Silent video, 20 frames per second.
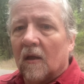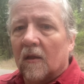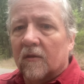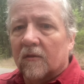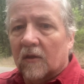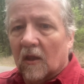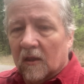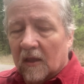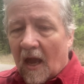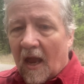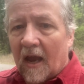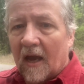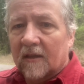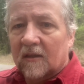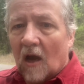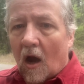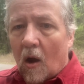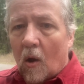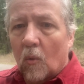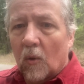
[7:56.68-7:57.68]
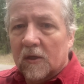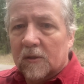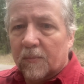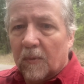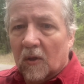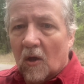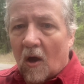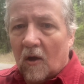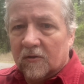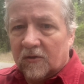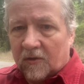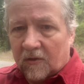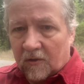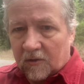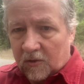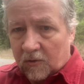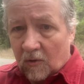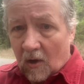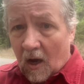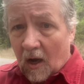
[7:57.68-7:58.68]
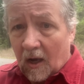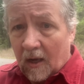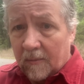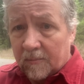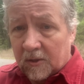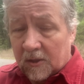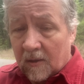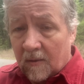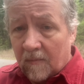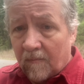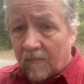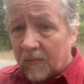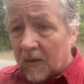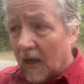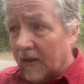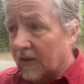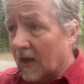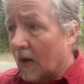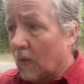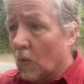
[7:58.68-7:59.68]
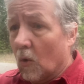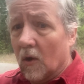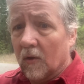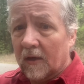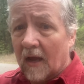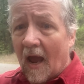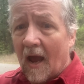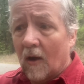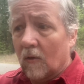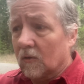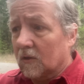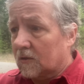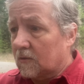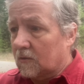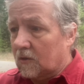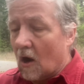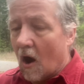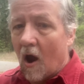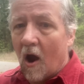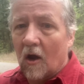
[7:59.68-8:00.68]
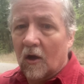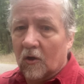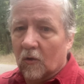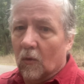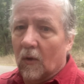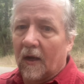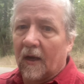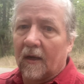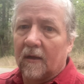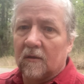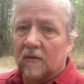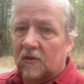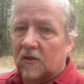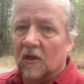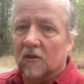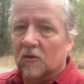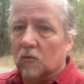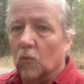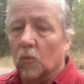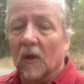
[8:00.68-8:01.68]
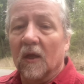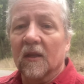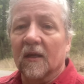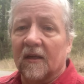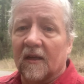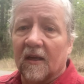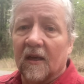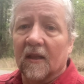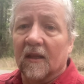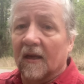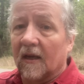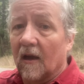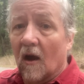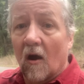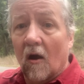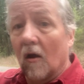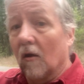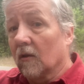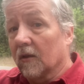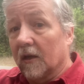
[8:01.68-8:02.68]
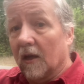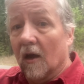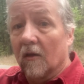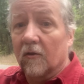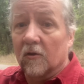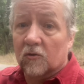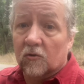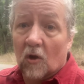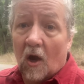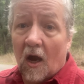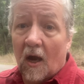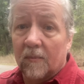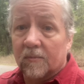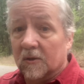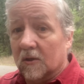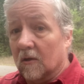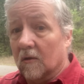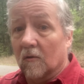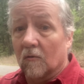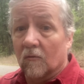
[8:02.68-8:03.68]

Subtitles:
The land always belongs to the tribes, and they weren't out conquering just willy-nilly all the other tribes that are